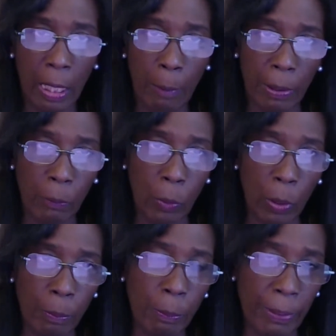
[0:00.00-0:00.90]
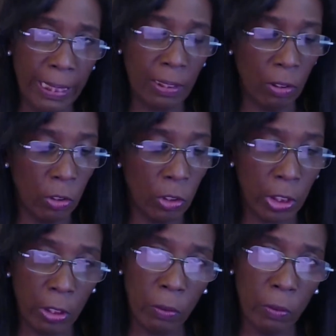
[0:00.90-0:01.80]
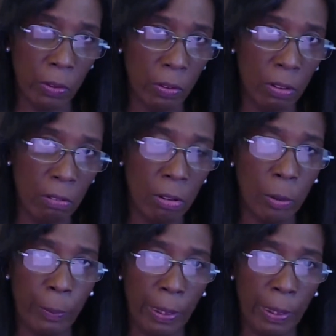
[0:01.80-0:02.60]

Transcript: but it won't be based on you or your group.